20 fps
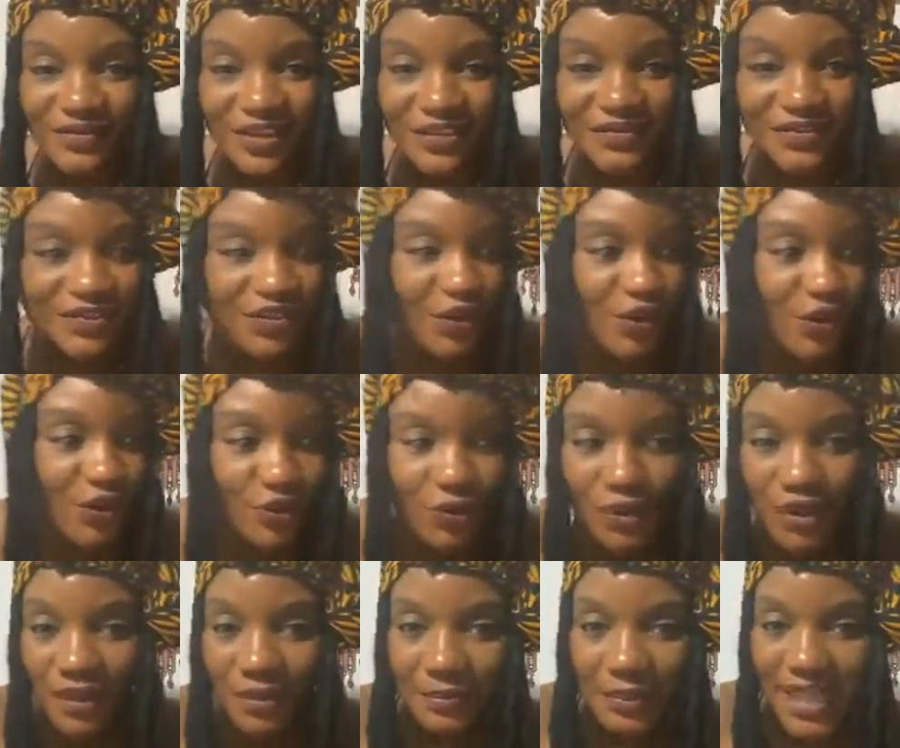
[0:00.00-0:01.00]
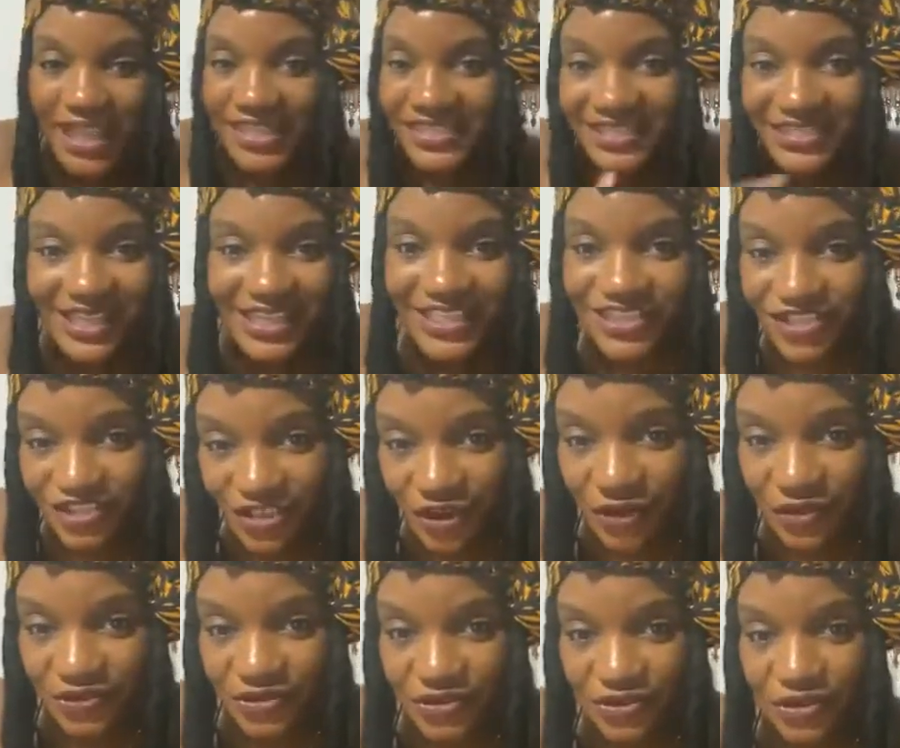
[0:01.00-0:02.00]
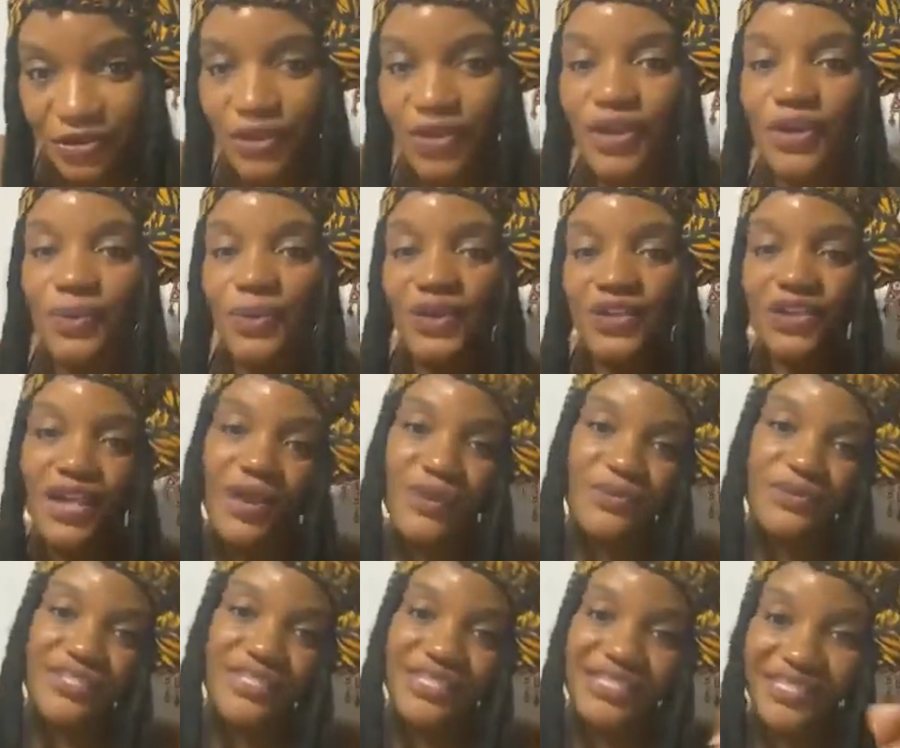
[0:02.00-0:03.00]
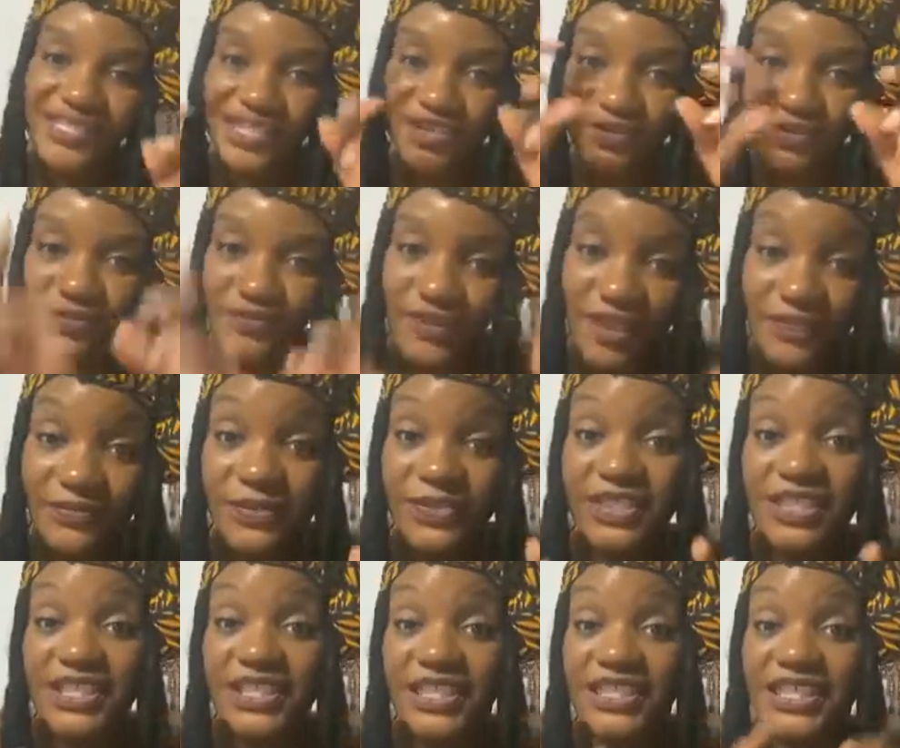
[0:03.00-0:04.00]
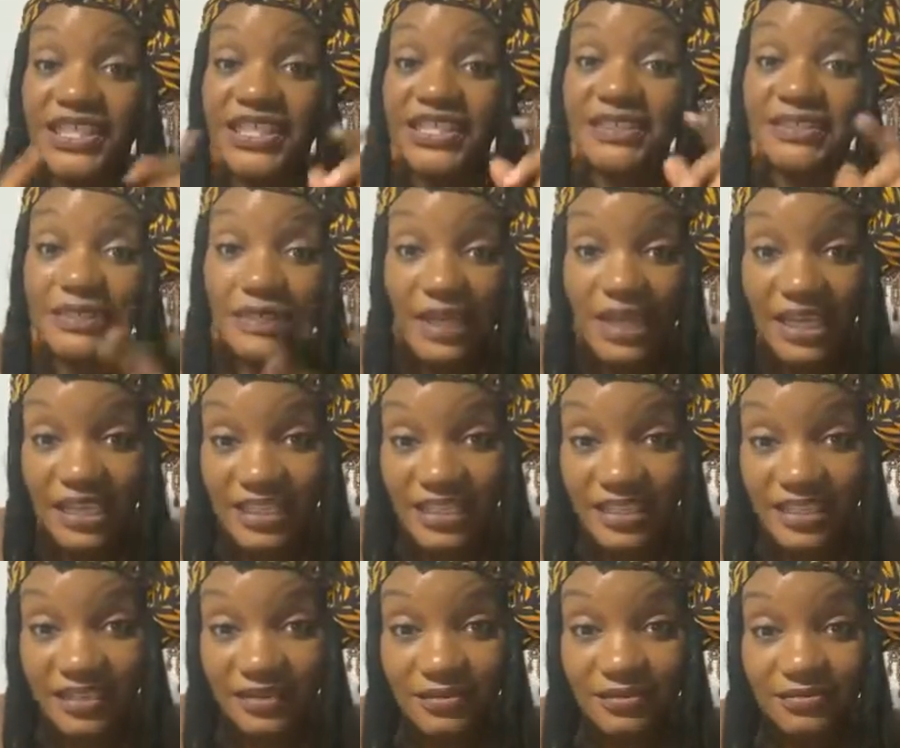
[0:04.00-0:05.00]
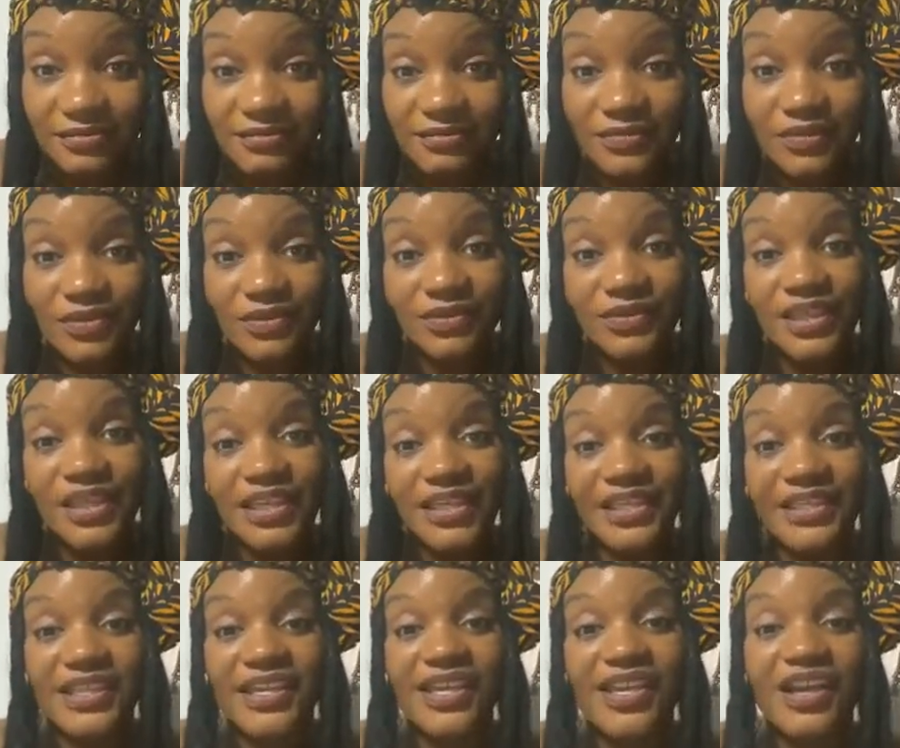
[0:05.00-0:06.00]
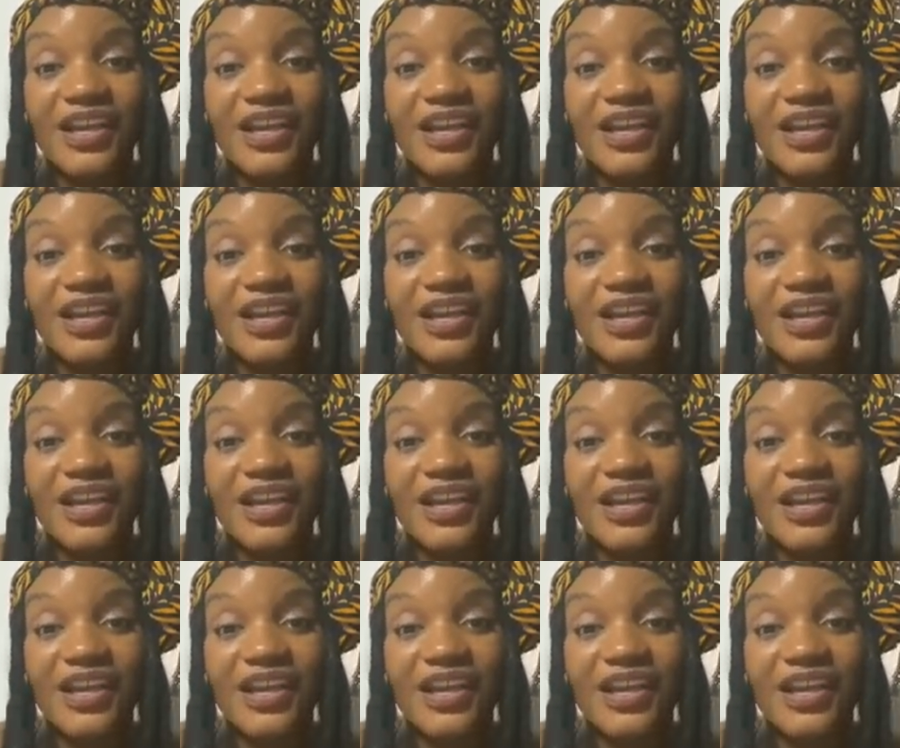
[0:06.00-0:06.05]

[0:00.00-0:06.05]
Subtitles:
You have to go back into ancient culture where that was the center of everything. Again, diet, okay?